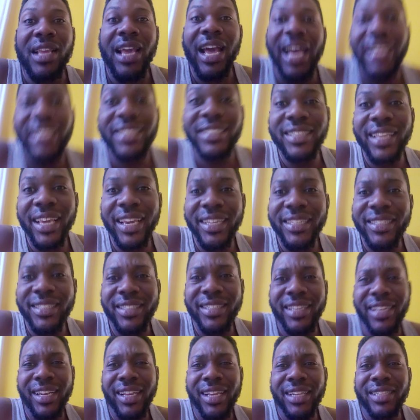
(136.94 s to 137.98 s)
and
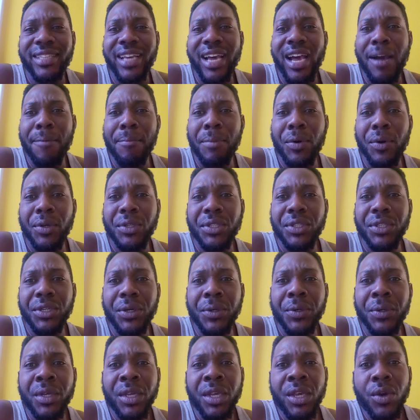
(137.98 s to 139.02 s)
texting and I talk about
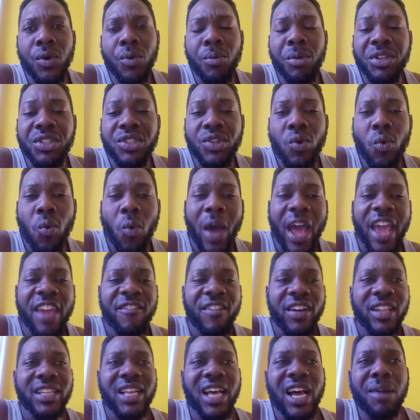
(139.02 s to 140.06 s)
yo, much your
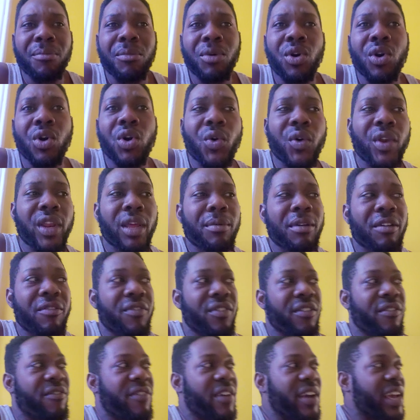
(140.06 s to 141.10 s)
wife I talk about how them
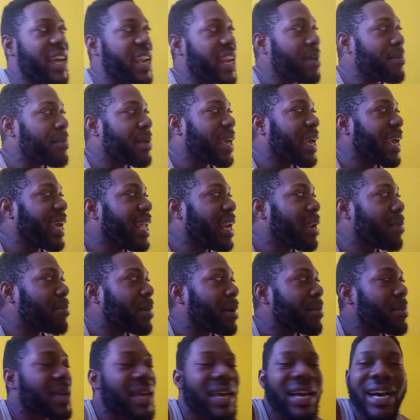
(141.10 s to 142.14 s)
have to fire them
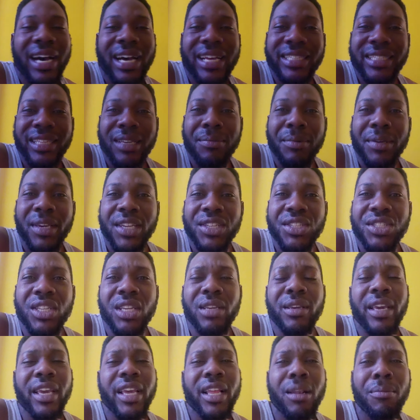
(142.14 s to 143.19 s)
helper because them catch
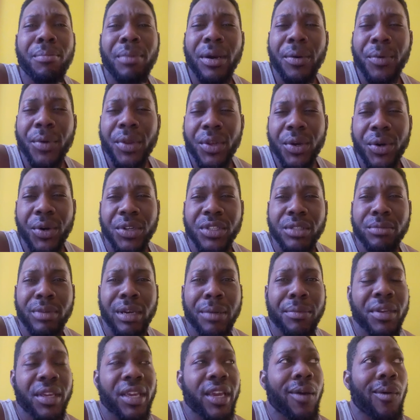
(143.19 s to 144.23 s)
them helper with
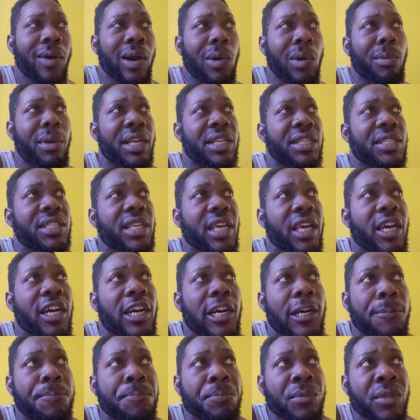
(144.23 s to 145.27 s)
husband. here one man say
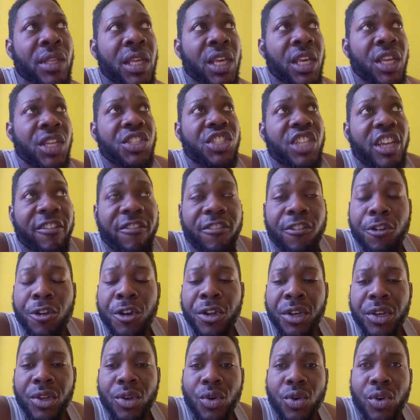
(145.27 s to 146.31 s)
um she have to
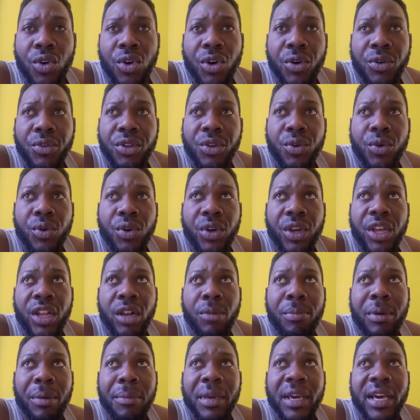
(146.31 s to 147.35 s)
run the, the
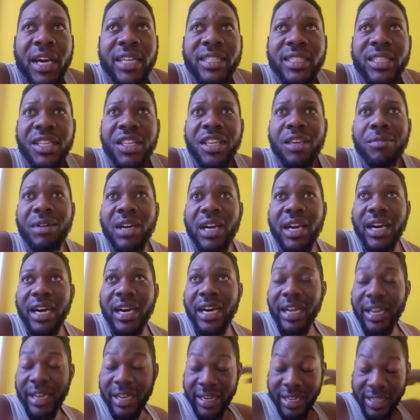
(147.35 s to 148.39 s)
helper because the neighbor
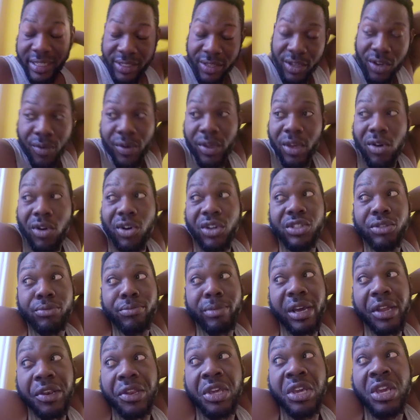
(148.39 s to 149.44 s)
call and I say oh my
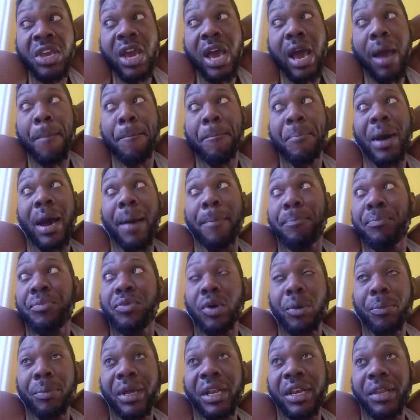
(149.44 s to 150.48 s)
husband I
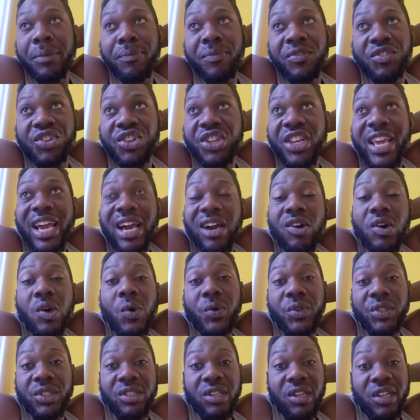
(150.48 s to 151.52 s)
popped up and him she they are
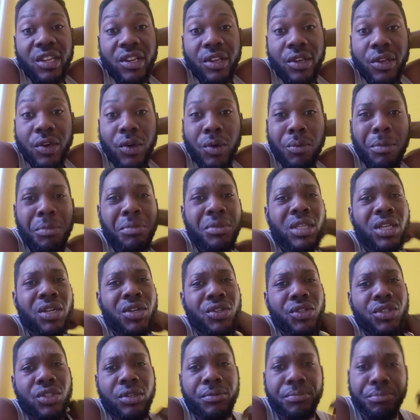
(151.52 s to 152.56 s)
counseling now. I'm
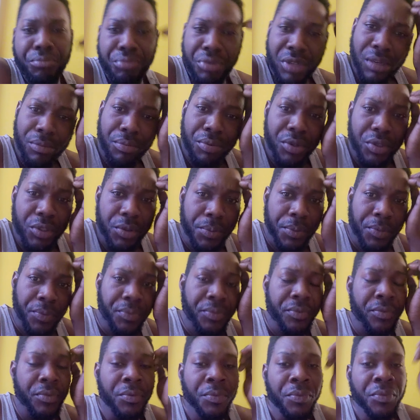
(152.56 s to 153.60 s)
telling something people.
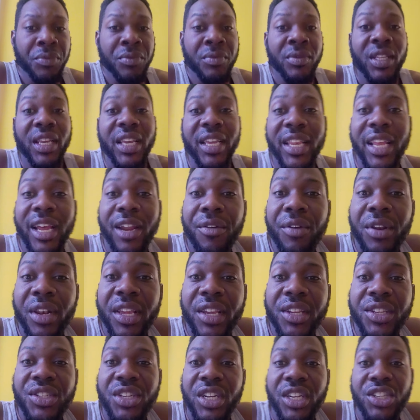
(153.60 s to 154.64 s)
In a
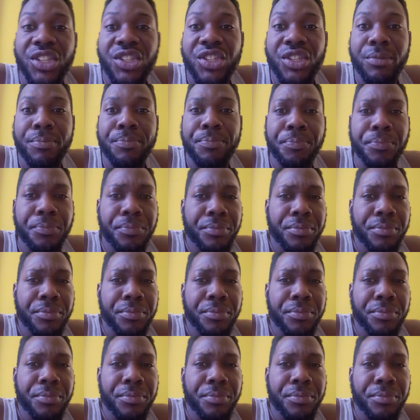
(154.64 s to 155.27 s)
relationship